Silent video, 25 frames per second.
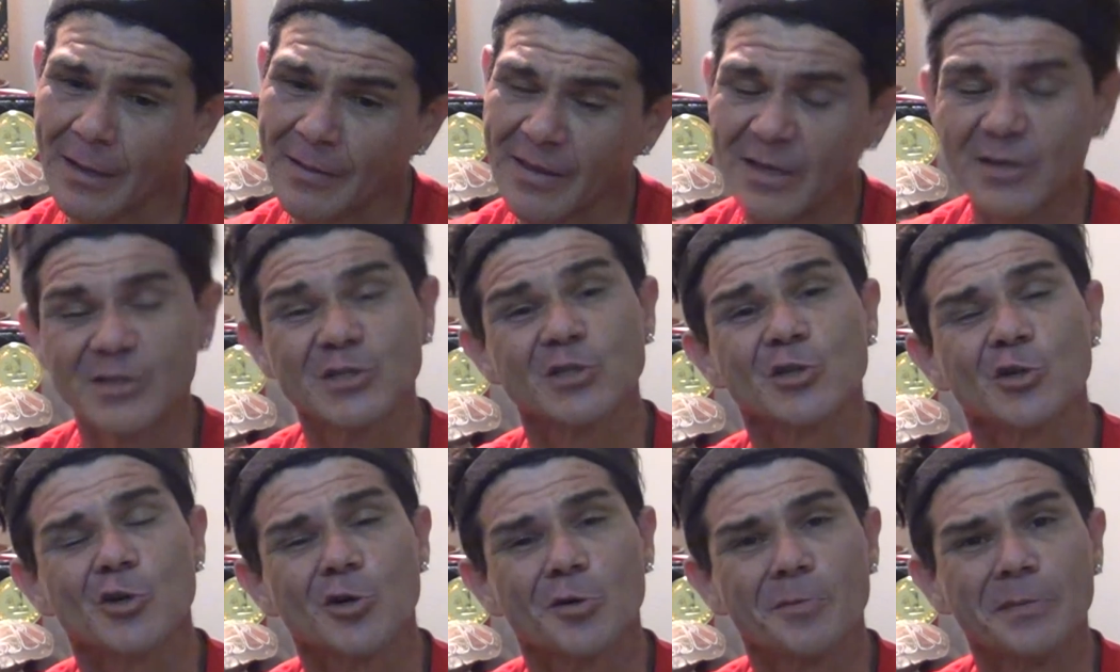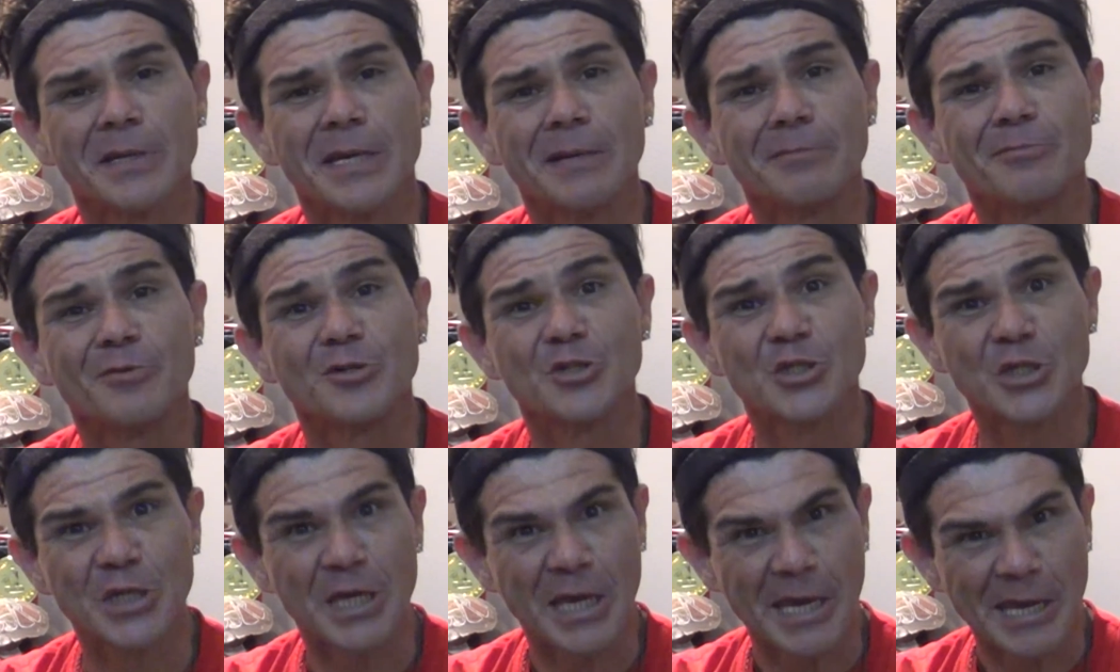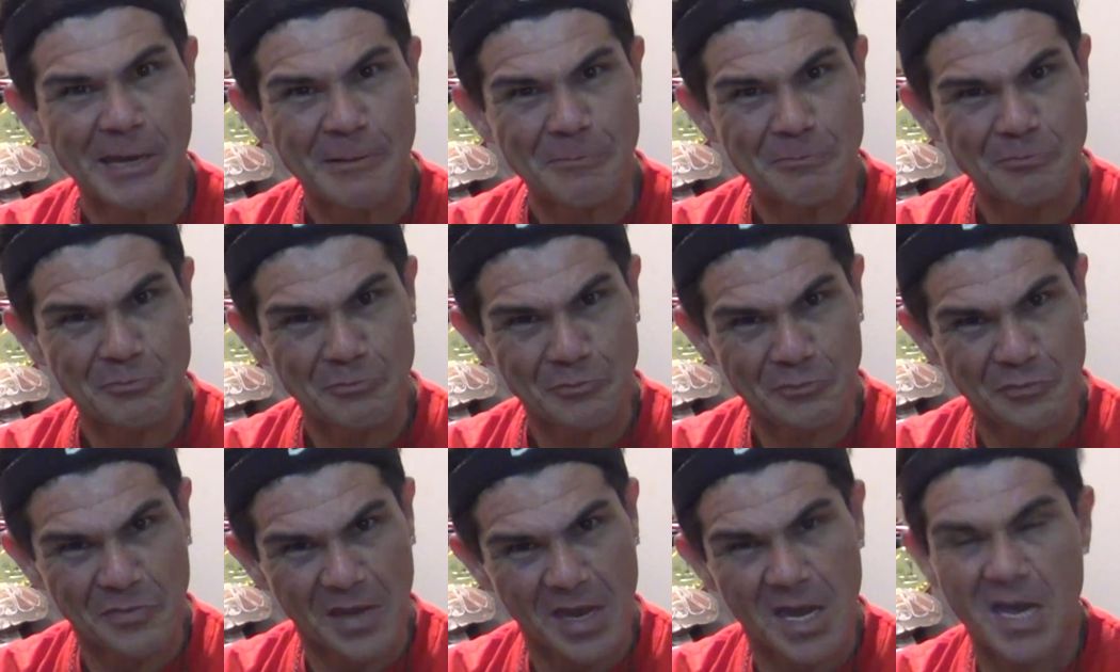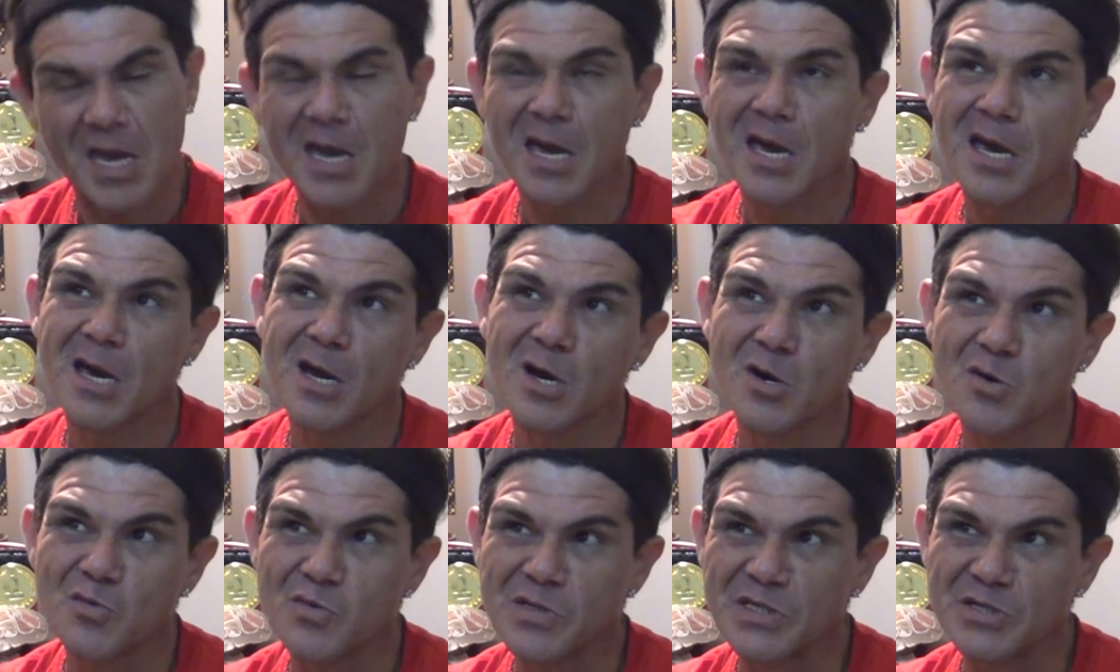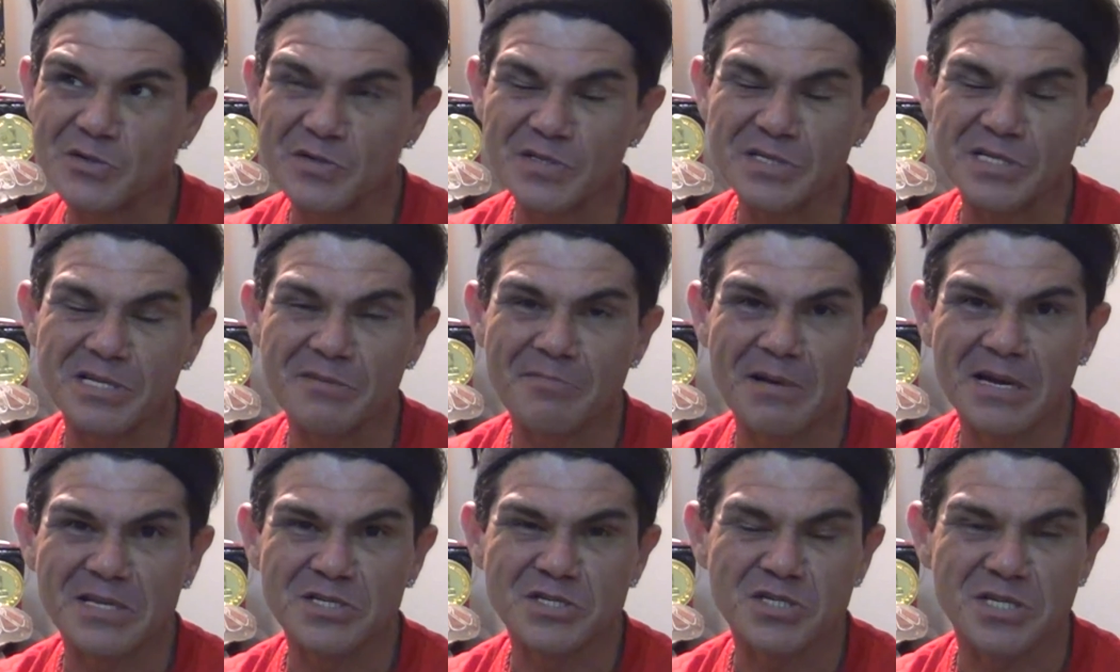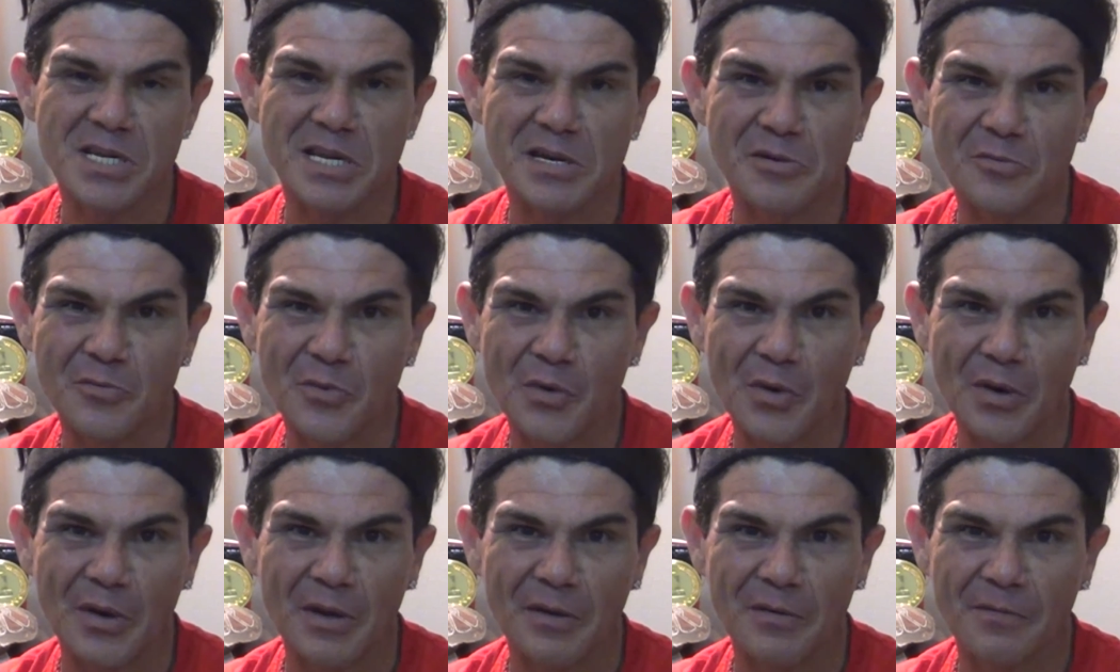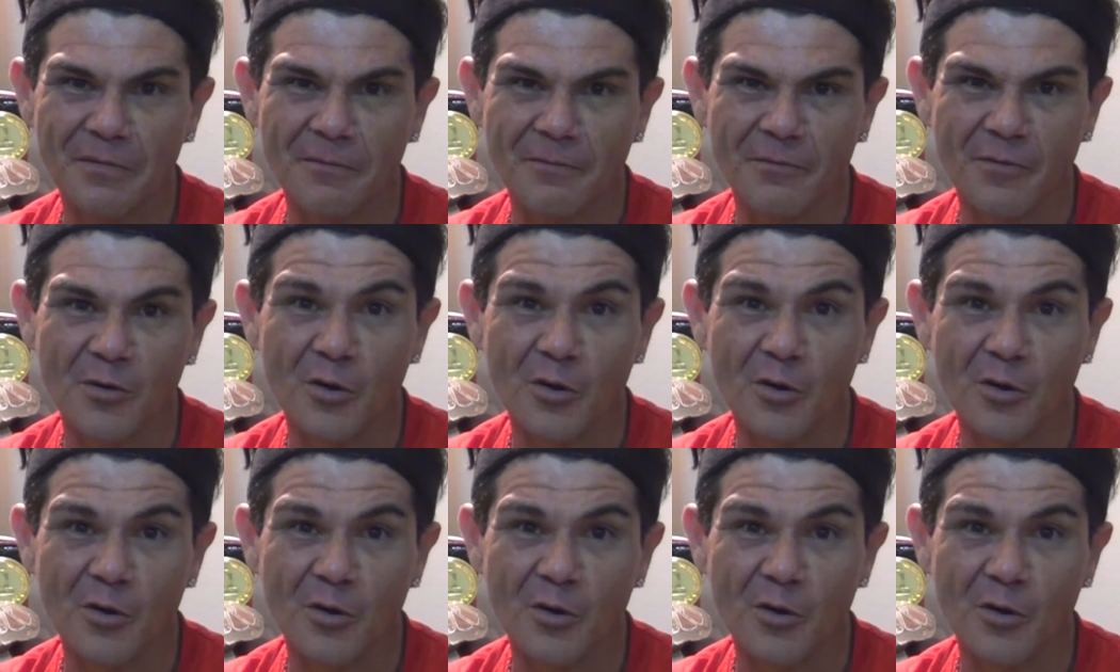they used to call me a budjigan, which was the Bundjalung word